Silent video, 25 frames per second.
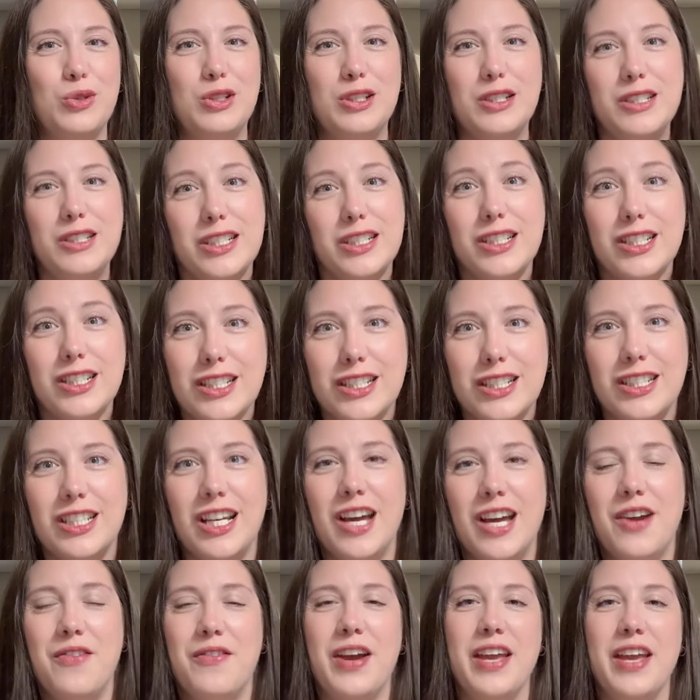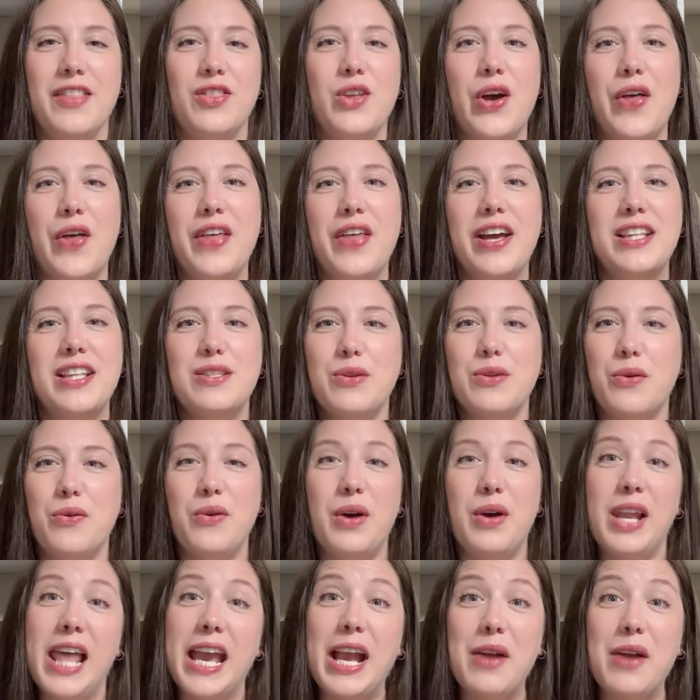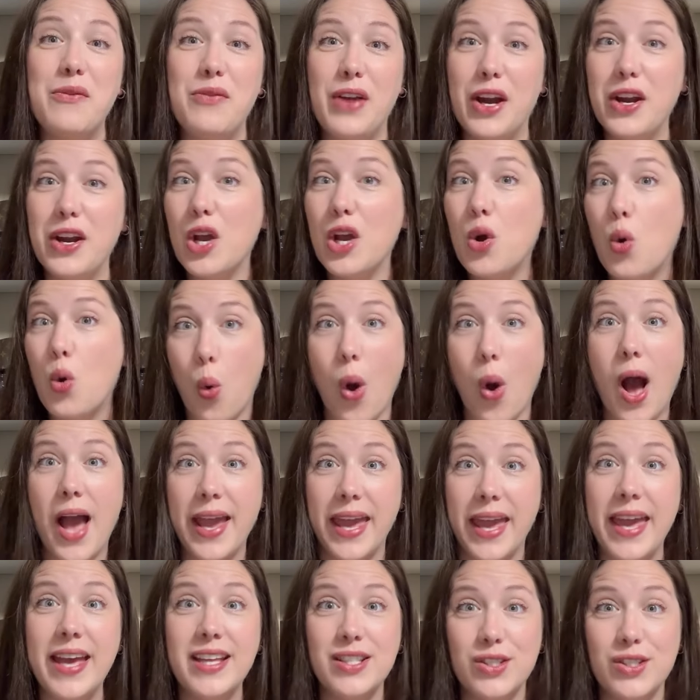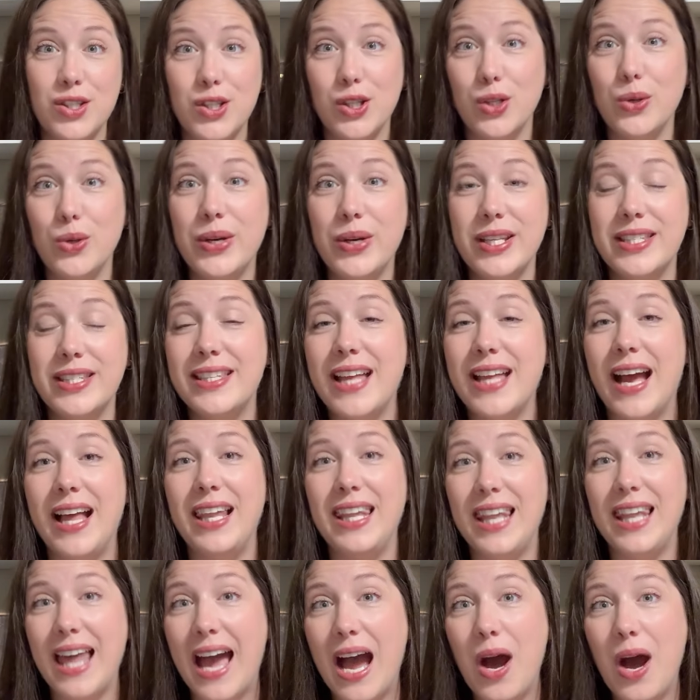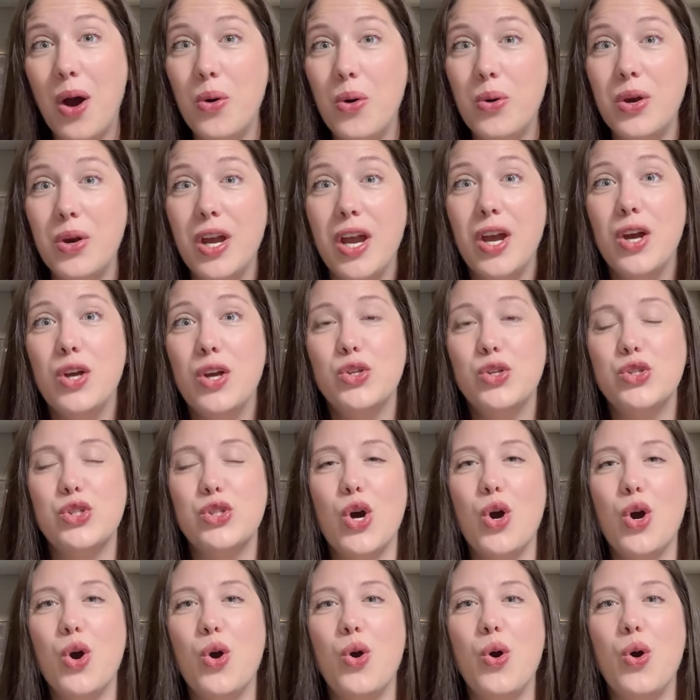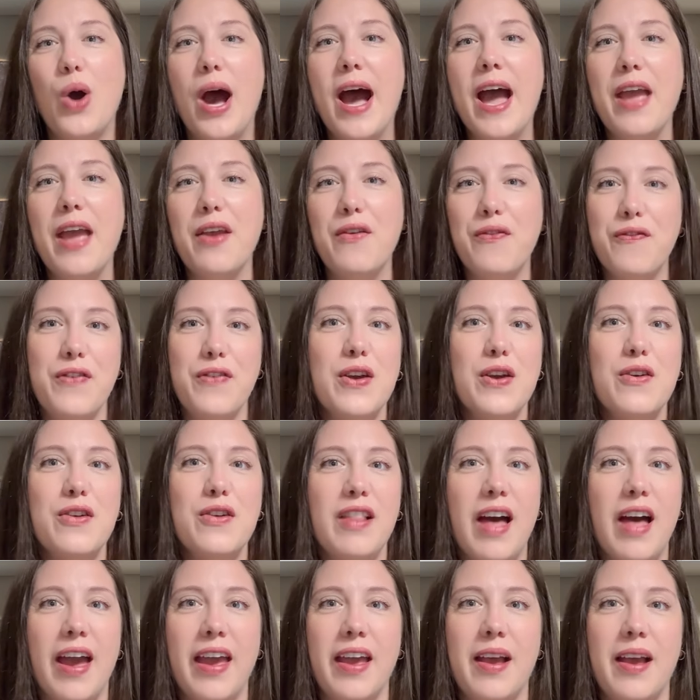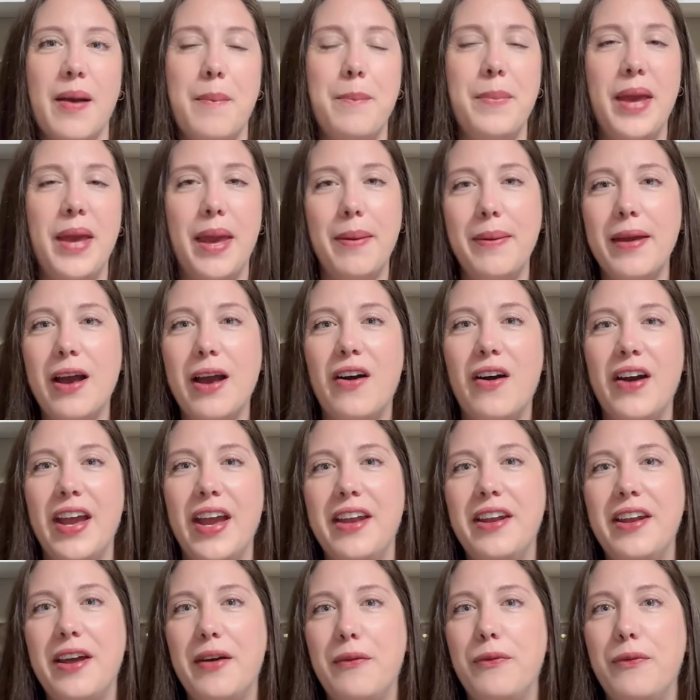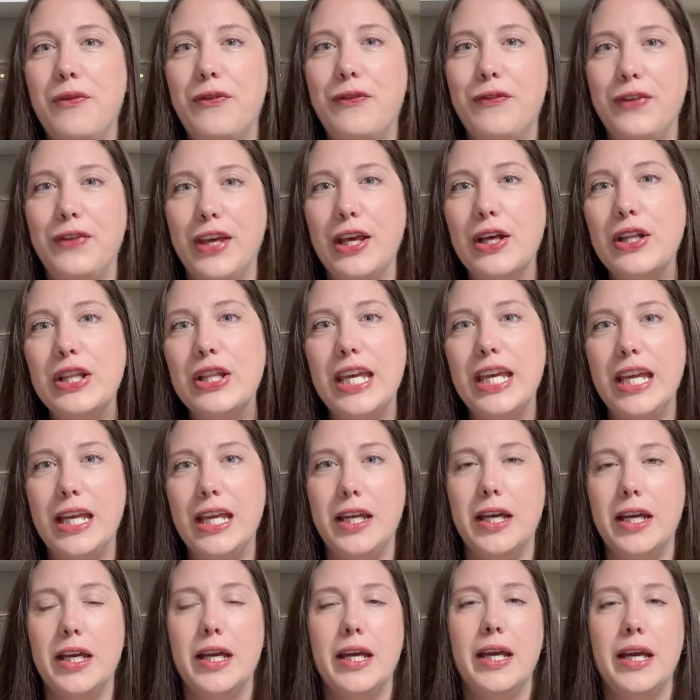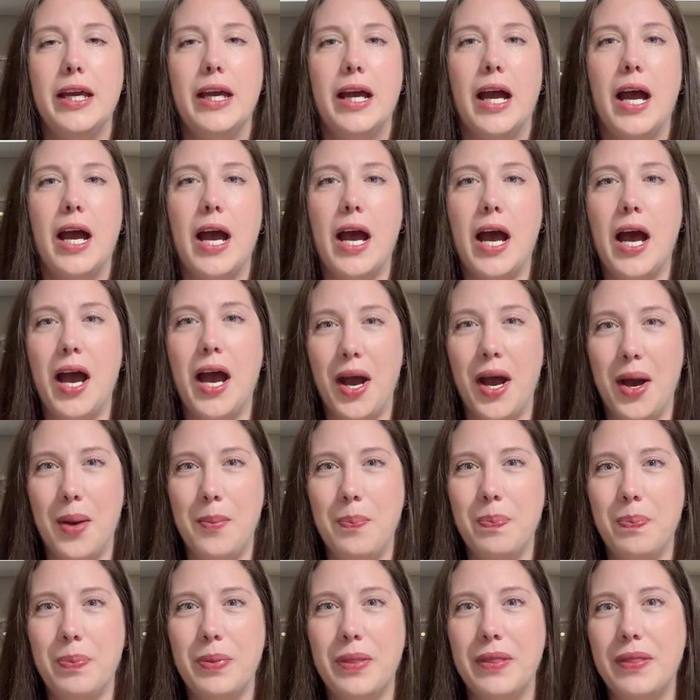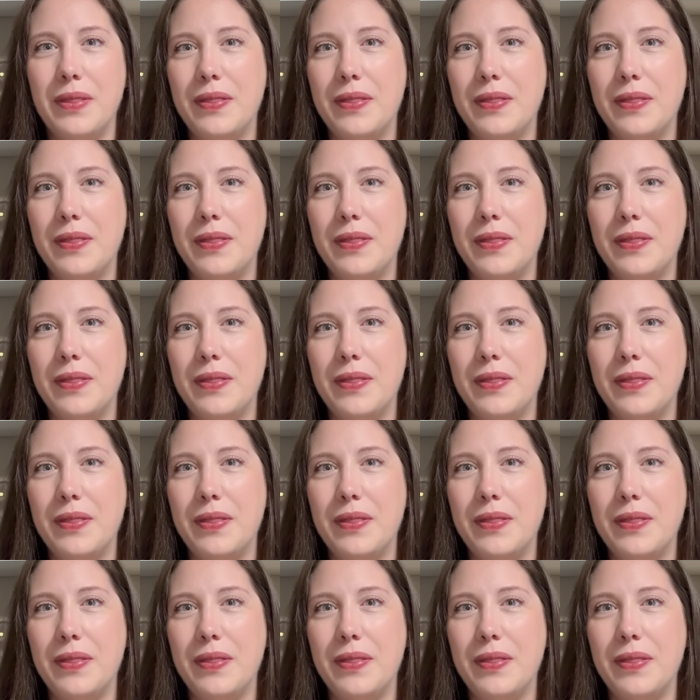oh right that's uh, like a very quiet too it's not loud so i feel like maybe i'll end up feeling um